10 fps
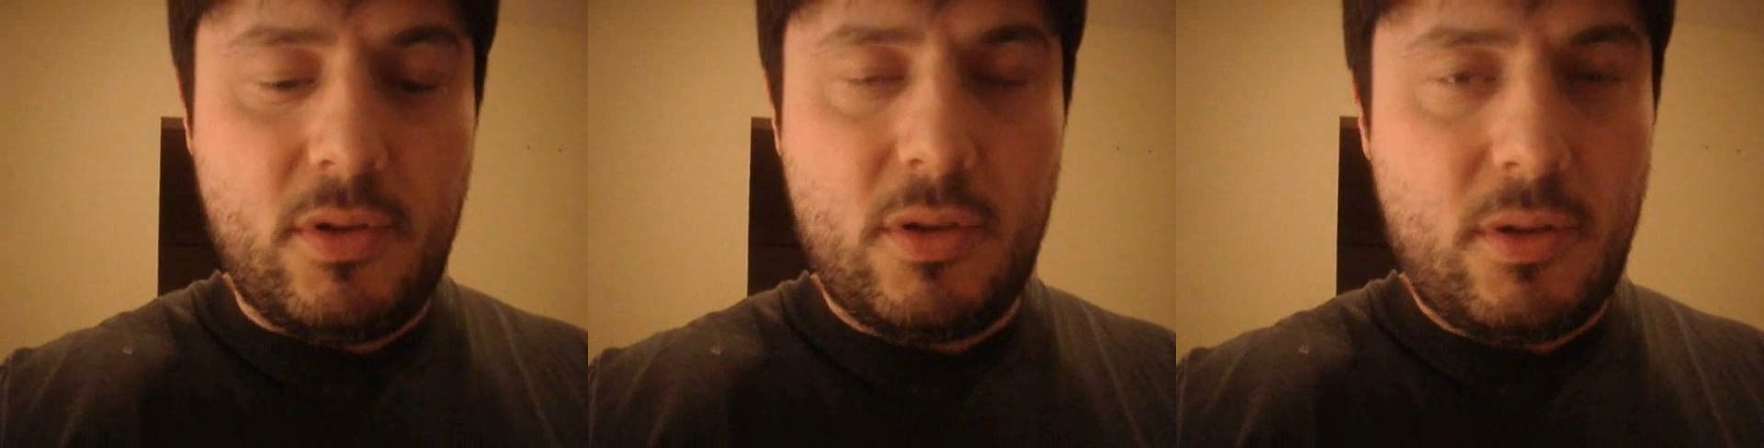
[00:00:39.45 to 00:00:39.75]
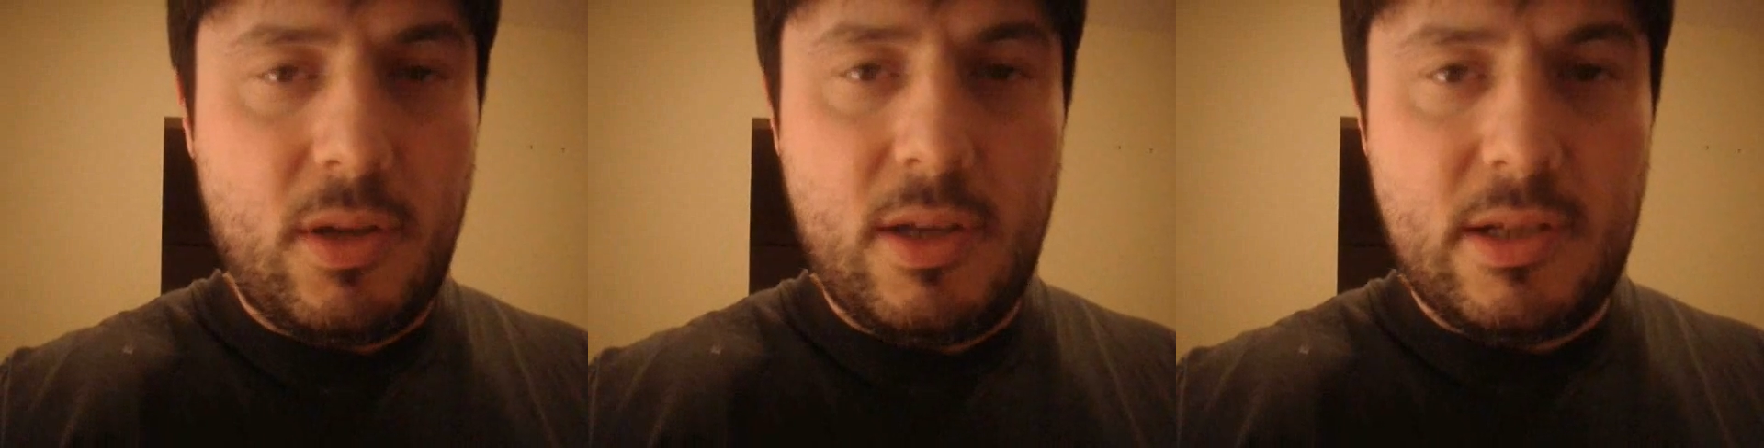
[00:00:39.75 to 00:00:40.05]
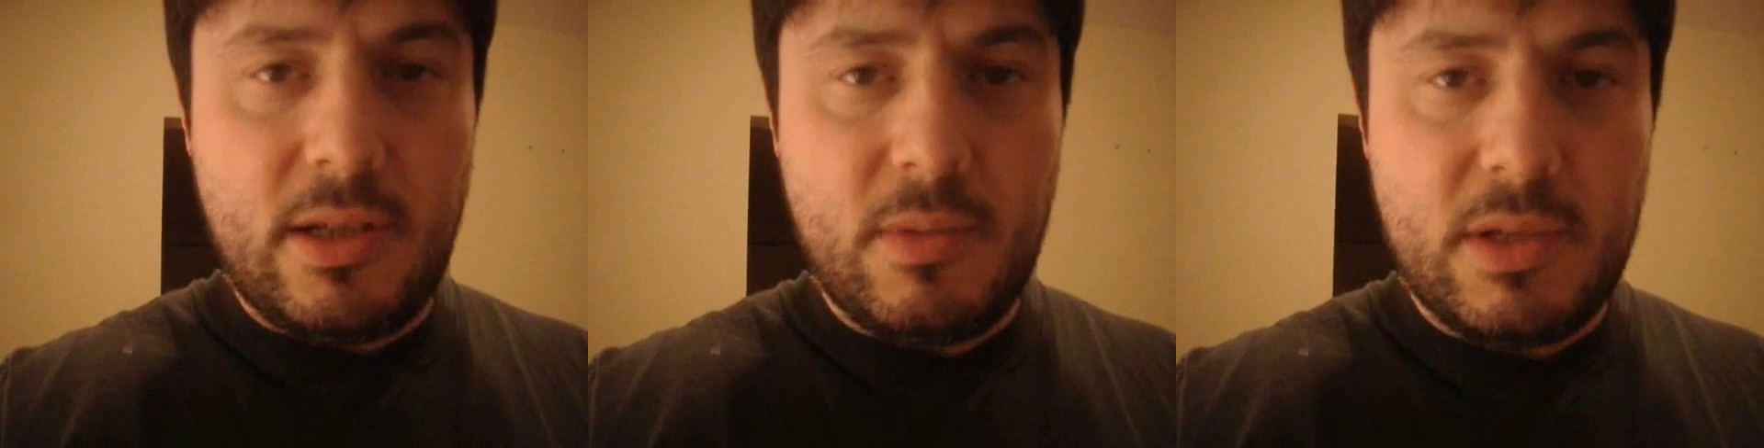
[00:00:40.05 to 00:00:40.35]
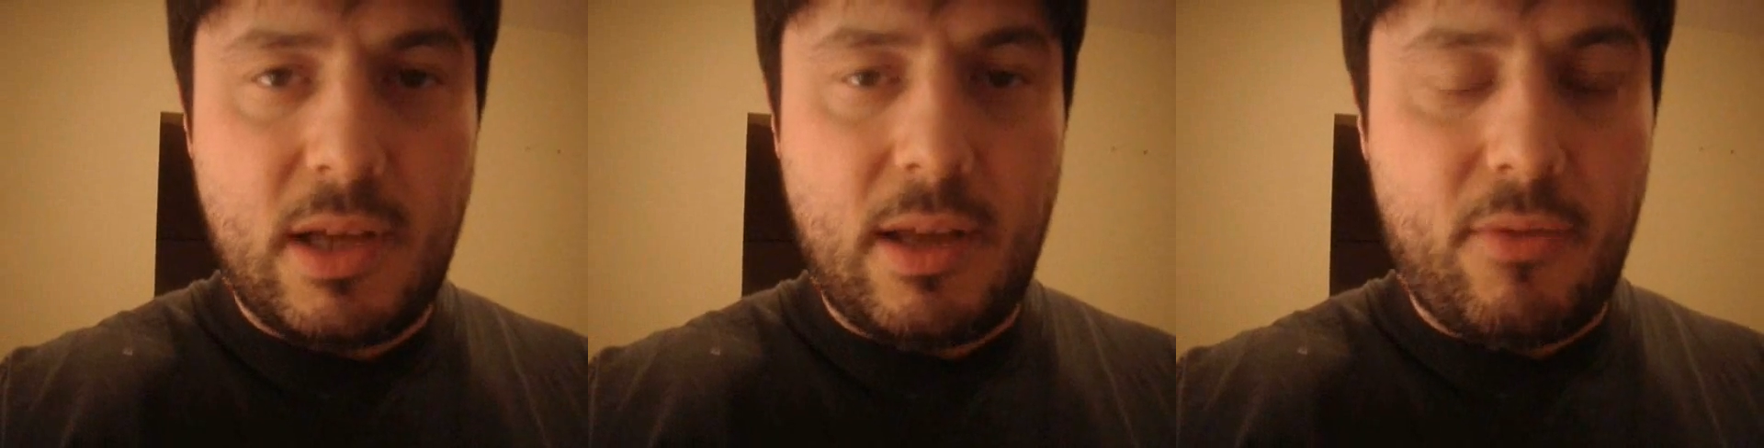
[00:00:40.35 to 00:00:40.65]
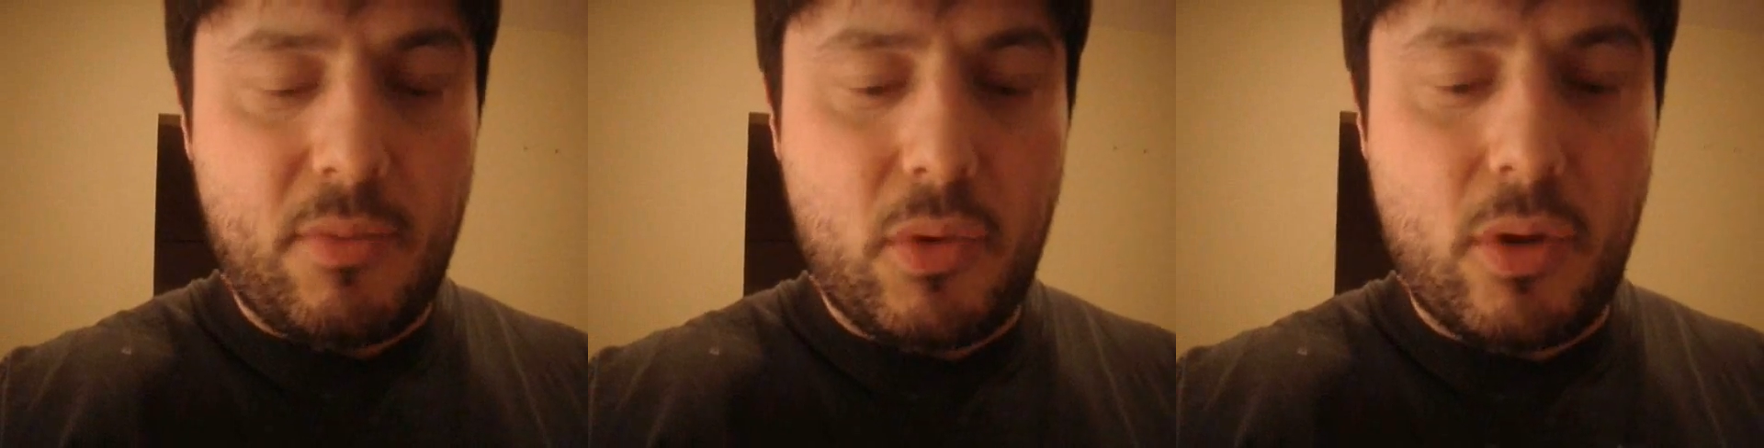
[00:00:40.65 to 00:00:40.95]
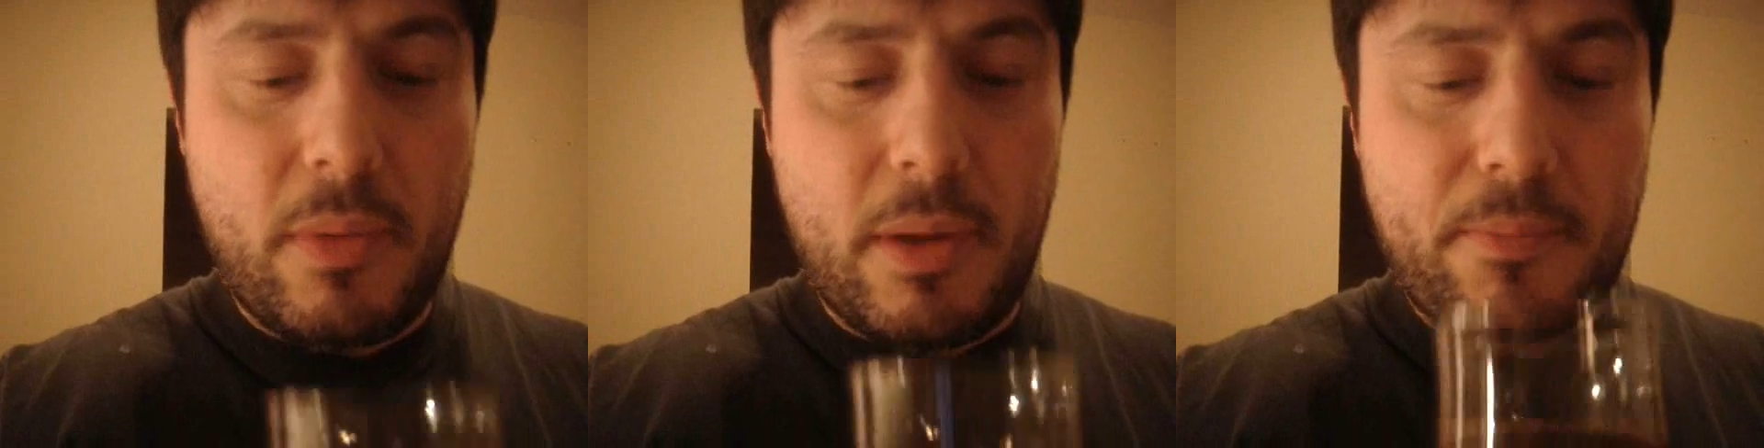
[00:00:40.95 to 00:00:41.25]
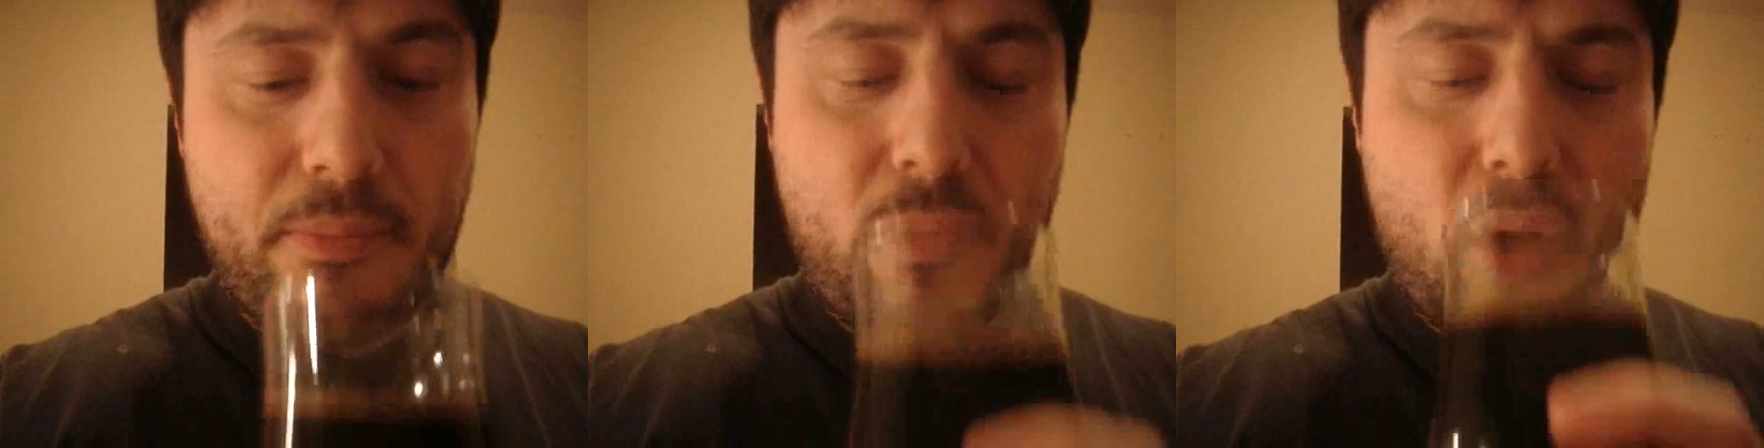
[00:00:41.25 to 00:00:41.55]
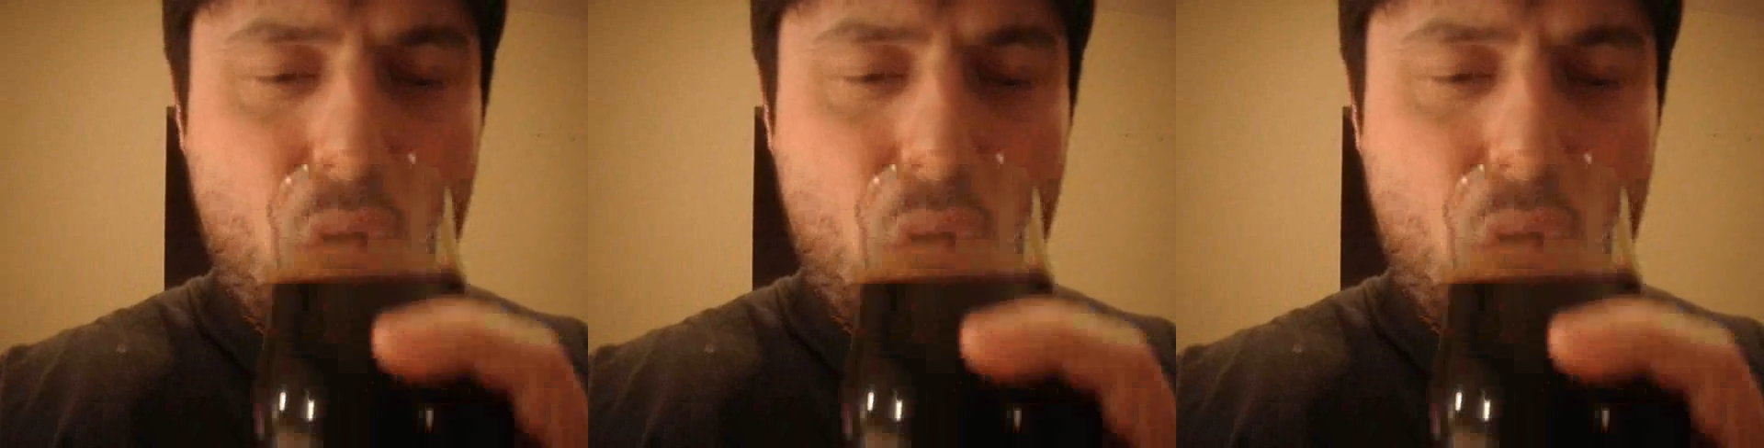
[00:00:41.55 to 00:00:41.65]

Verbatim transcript: Could easily mistake that for a porter, but